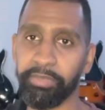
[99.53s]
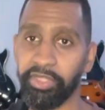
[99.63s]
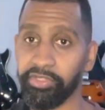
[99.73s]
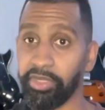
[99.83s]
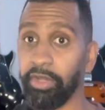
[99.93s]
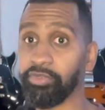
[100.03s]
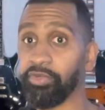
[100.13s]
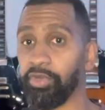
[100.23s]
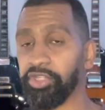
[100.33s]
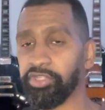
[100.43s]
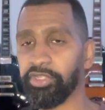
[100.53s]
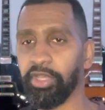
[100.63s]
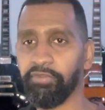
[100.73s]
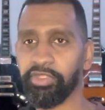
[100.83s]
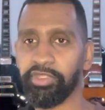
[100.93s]
but there's an alteration
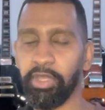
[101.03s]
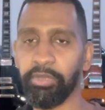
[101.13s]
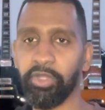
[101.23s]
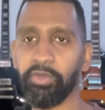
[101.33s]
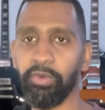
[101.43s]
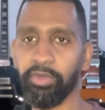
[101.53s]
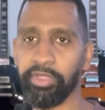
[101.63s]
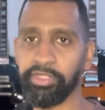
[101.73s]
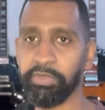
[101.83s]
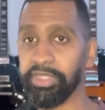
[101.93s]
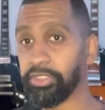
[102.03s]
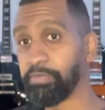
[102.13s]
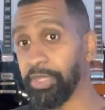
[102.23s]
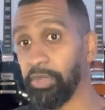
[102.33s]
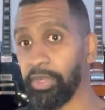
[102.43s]
of this dominant chord that's being
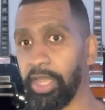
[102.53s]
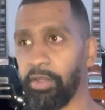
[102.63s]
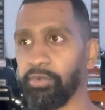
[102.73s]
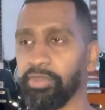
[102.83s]
spelled out